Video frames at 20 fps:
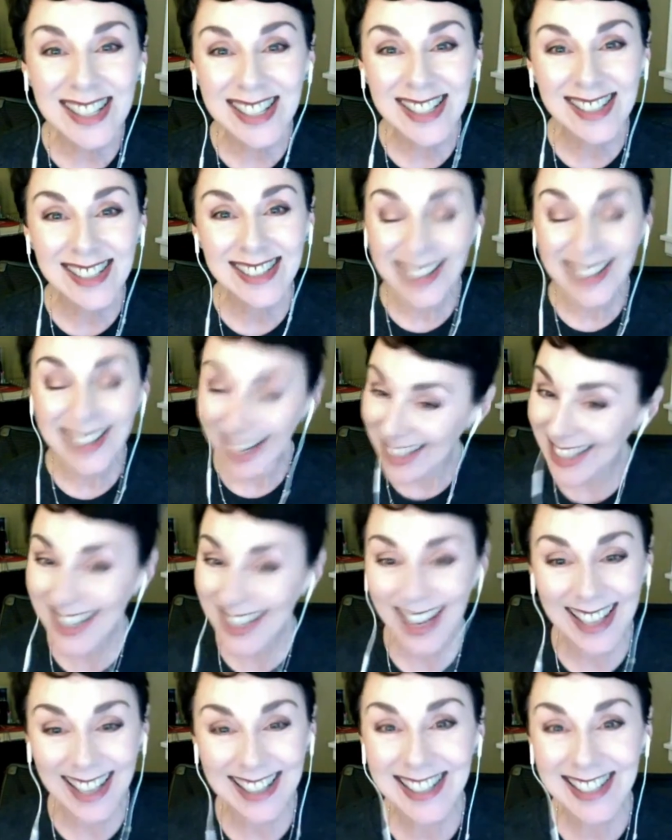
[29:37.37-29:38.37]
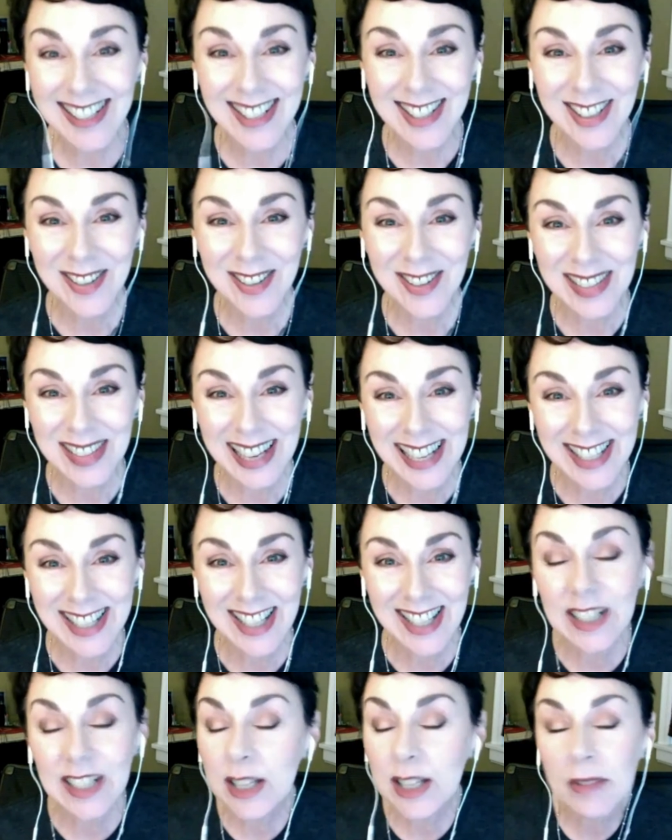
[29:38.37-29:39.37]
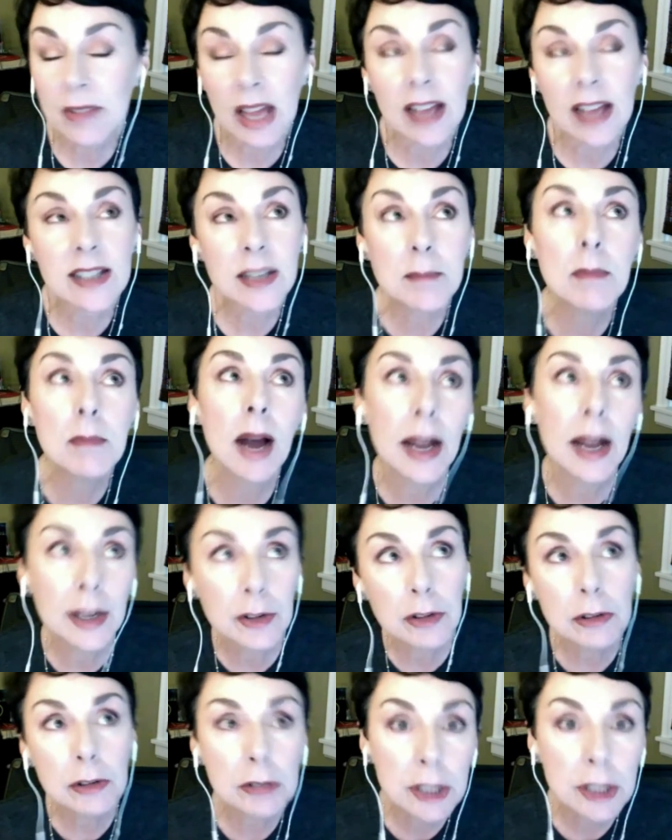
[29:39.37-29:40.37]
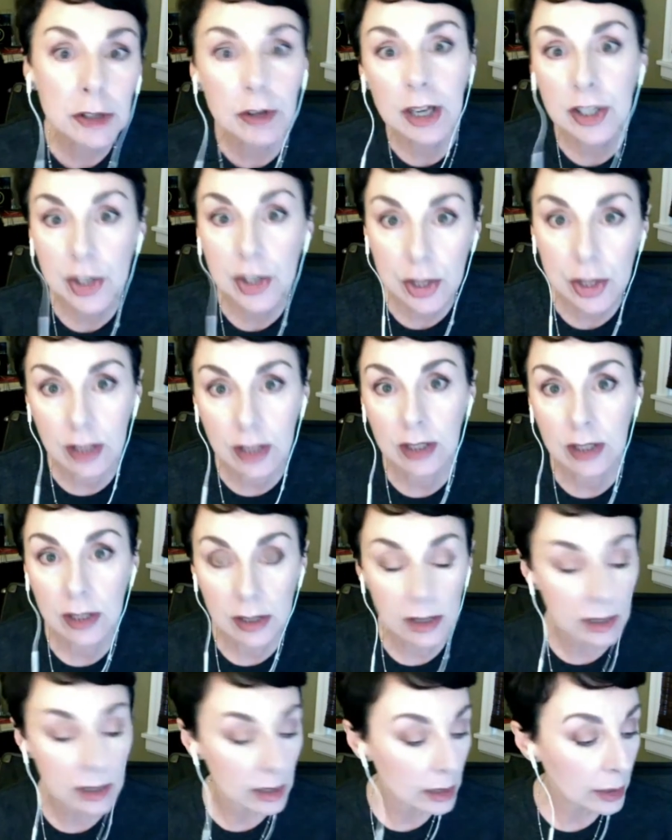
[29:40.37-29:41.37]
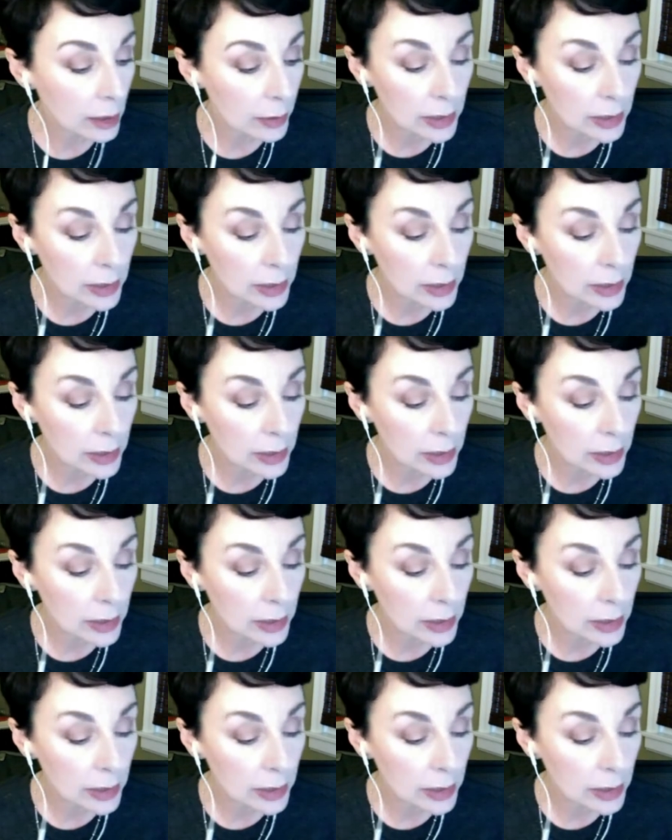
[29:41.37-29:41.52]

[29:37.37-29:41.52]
that's kind of discrimination. It's a microaggression. It is.